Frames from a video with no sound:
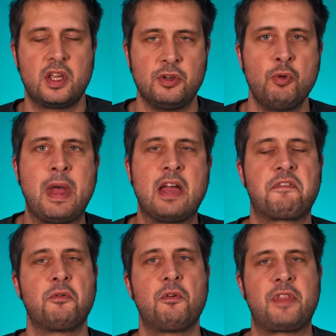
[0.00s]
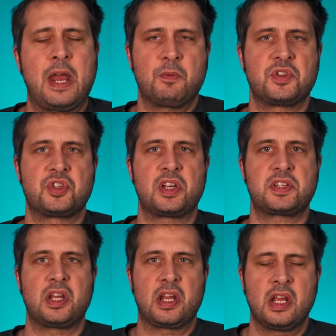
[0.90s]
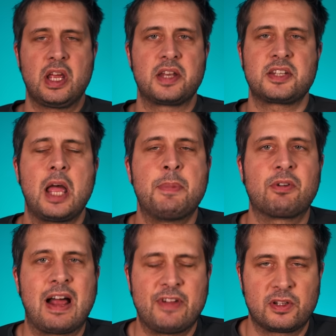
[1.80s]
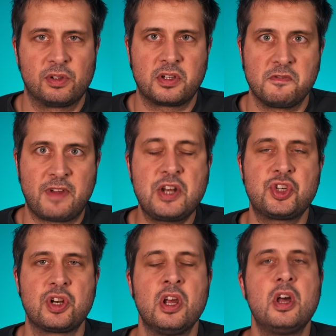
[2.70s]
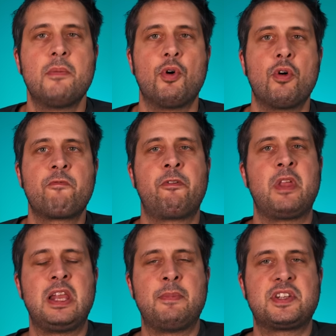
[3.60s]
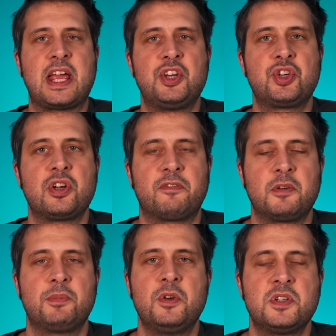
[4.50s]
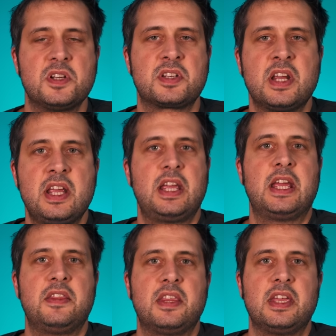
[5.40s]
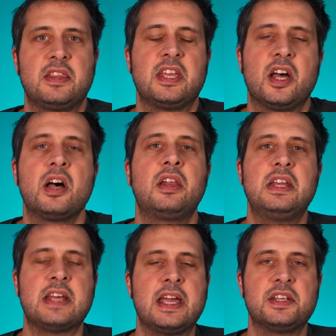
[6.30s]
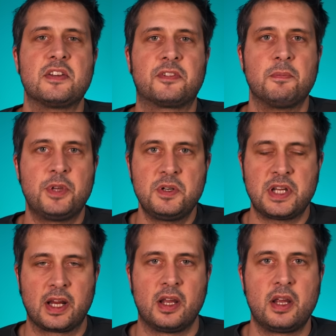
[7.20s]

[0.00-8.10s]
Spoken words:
You may have thought that was just a typographical convention born from the limitation of computers in the early days of computing.